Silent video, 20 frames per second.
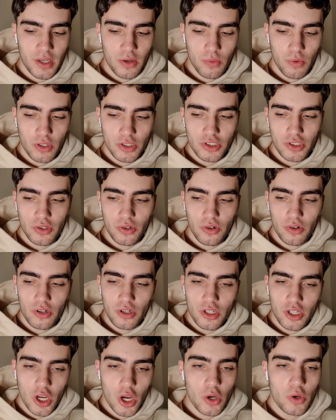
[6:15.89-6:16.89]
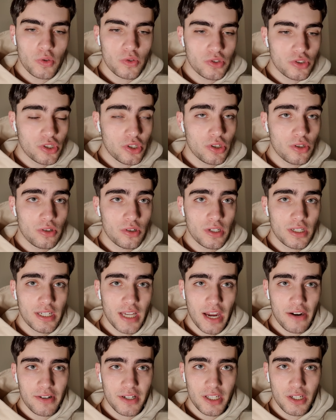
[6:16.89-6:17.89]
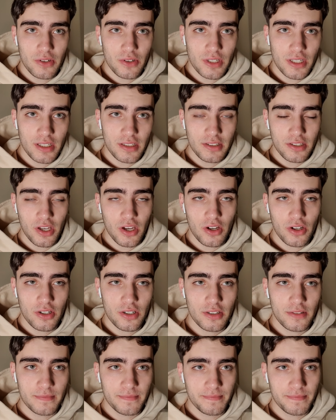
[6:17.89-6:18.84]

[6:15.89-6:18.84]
What's your go to karaoke song?